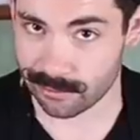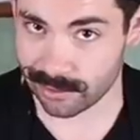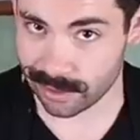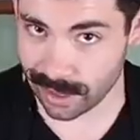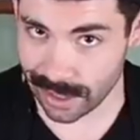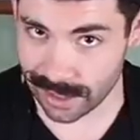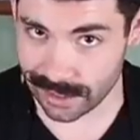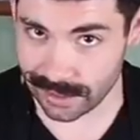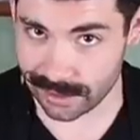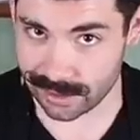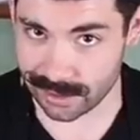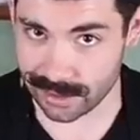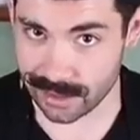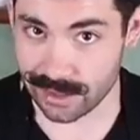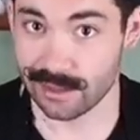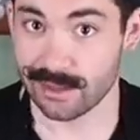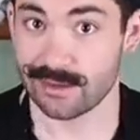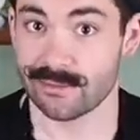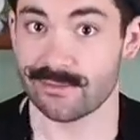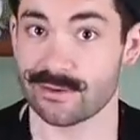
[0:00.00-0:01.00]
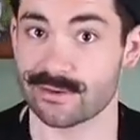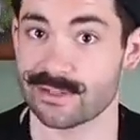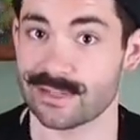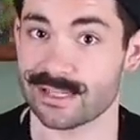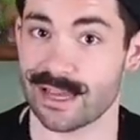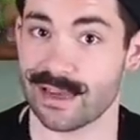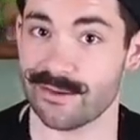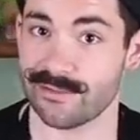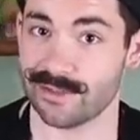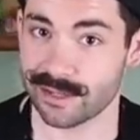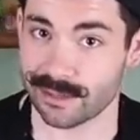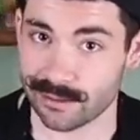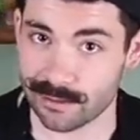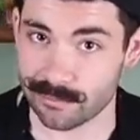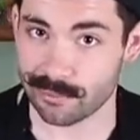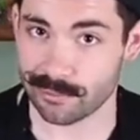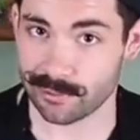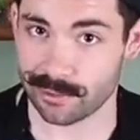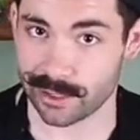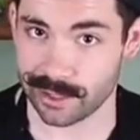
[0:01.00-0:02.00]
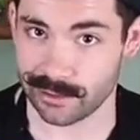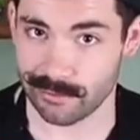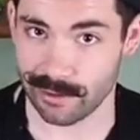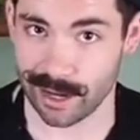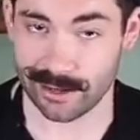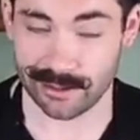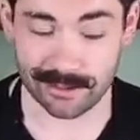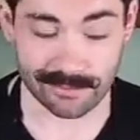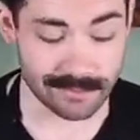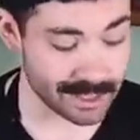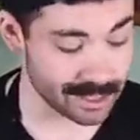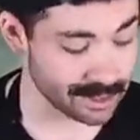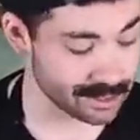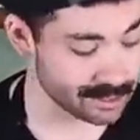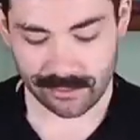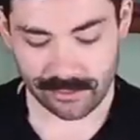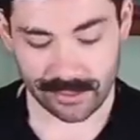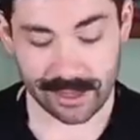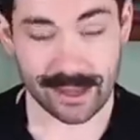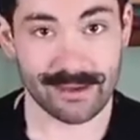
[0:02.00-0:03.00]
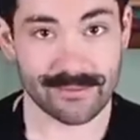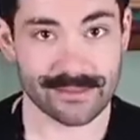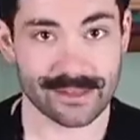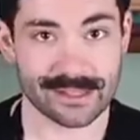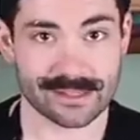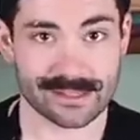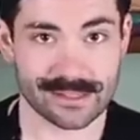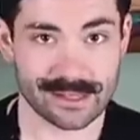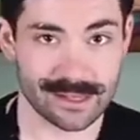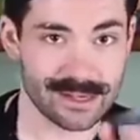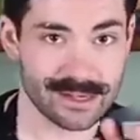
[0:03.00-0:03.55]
blend versus having pre-ground meat. We have this